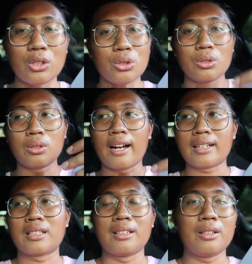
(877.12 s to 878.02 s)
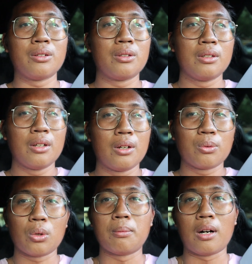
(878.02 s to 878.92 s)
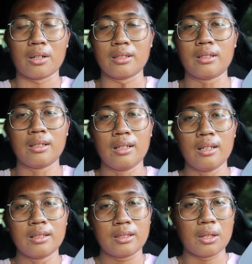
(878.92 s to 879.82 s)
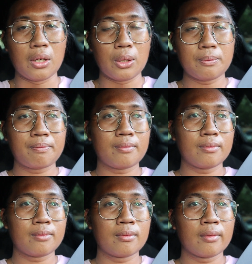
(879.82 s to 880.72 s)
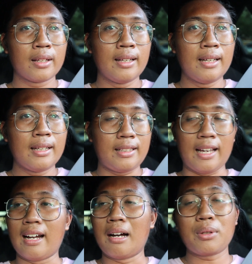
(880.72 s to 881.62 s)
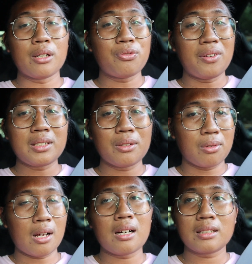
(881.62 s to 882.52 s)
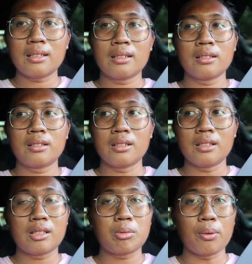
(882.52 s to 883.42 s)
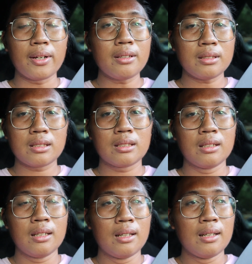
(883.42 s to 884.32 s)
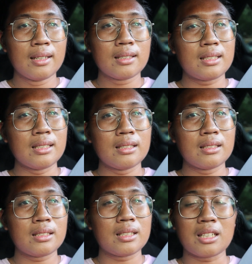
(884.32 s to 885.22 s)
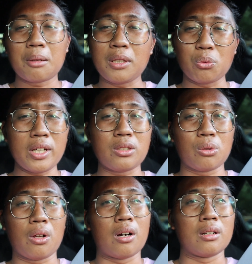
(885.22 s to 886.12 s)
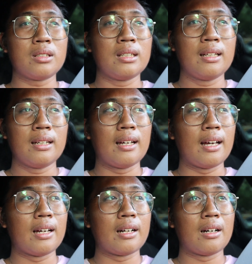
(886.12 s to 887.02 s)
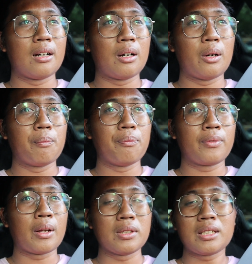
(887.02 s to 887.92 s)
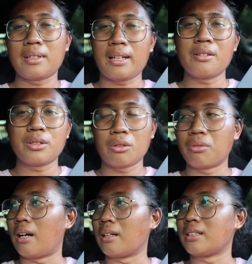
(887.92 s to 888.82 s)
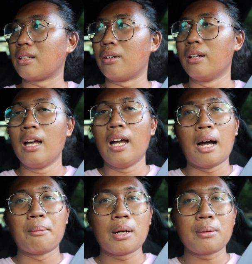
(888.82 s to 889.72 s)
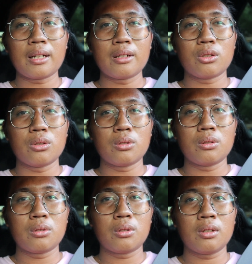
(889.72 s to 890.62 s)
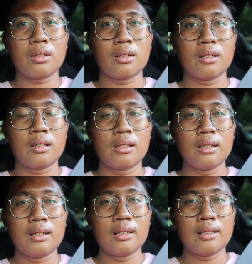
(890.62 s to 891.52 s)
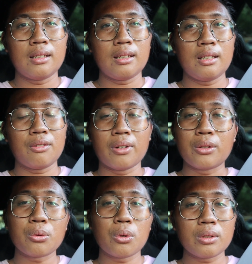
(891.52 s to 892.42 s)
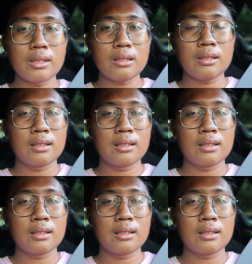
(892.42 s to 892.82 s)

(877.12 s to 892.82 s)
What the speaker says: to actually rub hard. So yeah, I'm gonna finish the vlog to the springs since it's gonna be way too long, and I want something else to vlog. So I'm probably gonna do the fender rolling